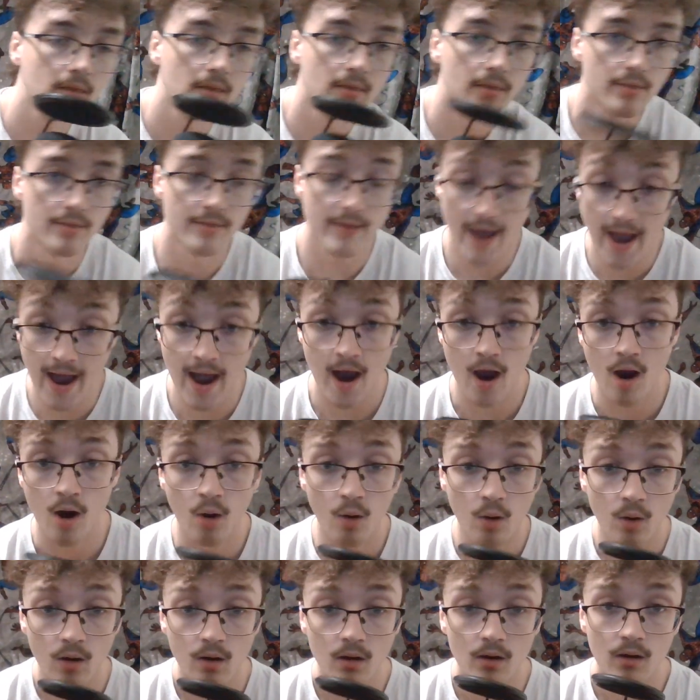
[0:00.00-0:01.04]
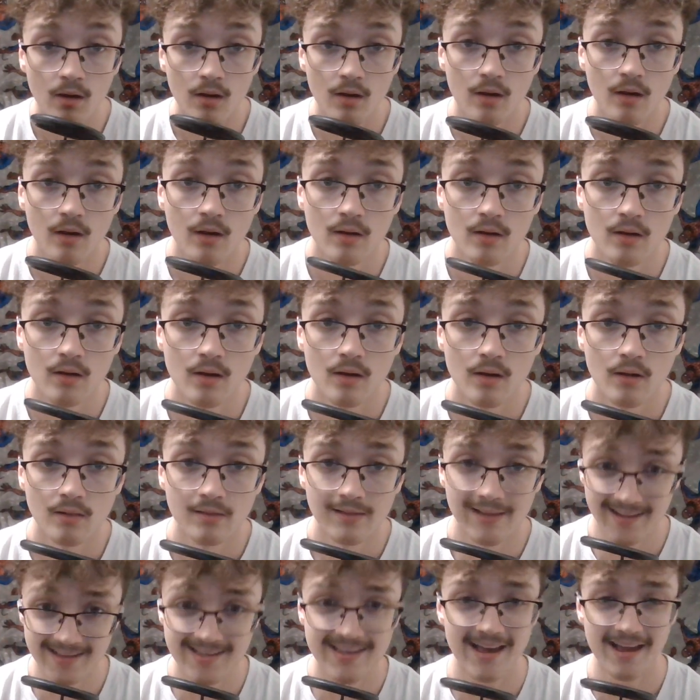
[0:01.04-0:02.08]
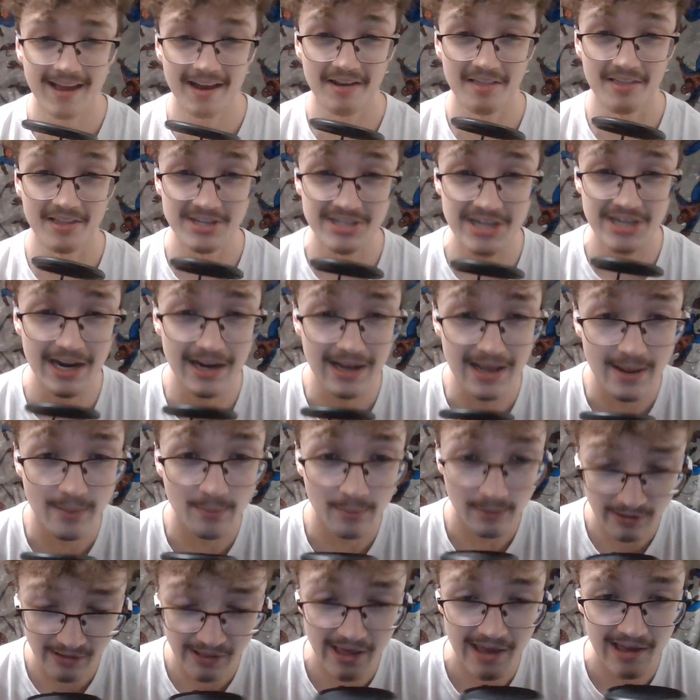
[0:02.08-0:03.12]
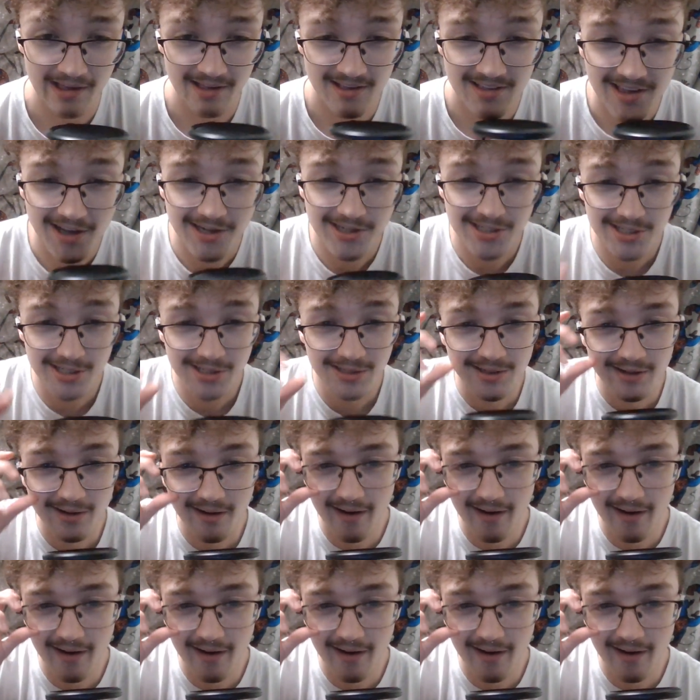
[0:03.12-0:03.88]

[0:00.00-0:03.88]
now, let's get into the JDM Glaze session.